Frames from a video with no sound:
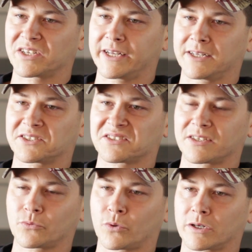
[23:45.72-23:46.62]
It's
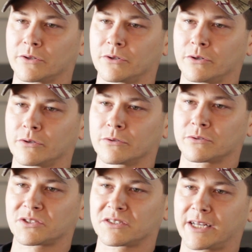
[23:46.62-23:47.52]
one of
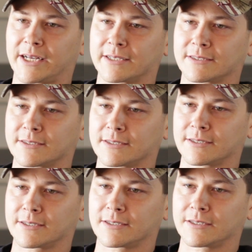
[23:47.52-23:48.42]
those that
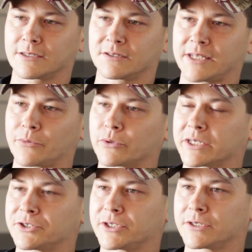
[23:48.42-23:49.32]
will
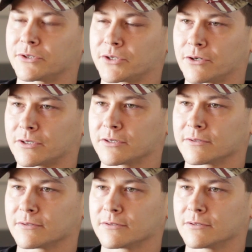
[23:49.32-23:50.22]
get you in the dark.
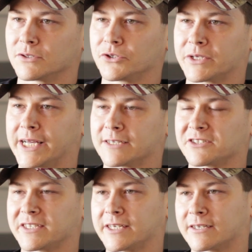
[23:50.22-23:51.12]
You can't
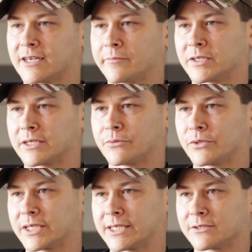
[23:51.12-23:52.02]
see it coming, and
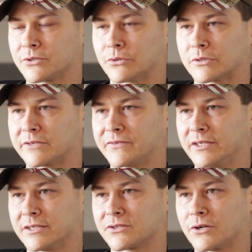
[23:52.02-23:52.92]
when it gets a hold of
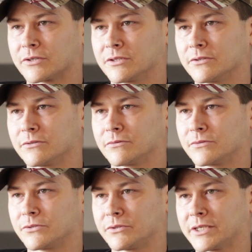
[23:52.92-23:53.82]
you, it's hard to
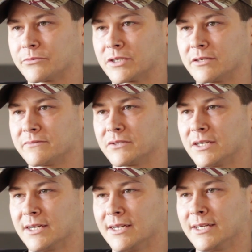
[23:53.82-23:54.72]
get rid of.
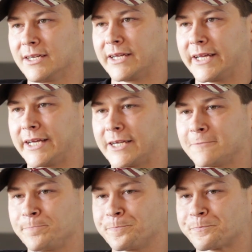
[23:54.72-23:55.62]

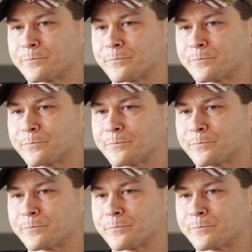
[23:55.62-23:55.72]
And